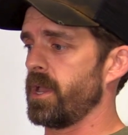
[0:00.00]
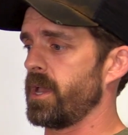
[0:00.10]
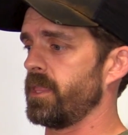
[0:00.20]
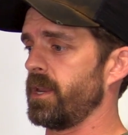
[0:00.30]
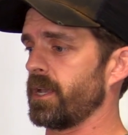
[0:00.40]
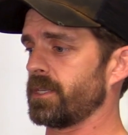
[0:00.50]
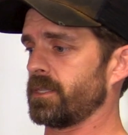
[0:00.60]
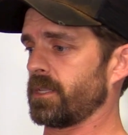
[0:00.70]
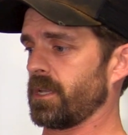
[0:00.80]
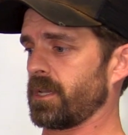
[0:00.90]
And then
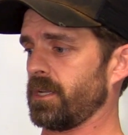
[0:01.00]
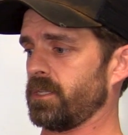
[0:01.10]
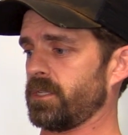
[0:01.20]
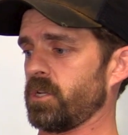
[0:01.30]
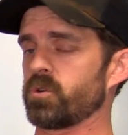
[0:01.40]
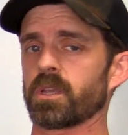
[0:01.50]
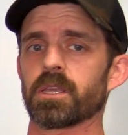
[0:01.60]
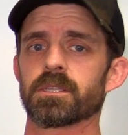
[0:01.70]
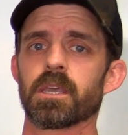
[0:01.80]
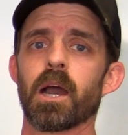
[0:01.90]
the concentric
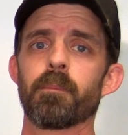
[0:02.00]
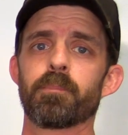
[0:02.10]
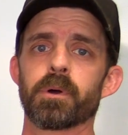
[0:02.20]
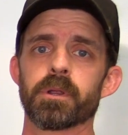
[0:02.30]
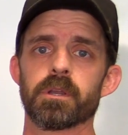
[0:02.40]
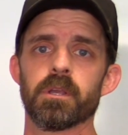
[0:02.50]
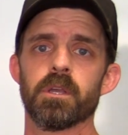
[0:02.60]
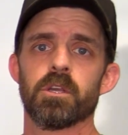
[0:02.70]
is the up part.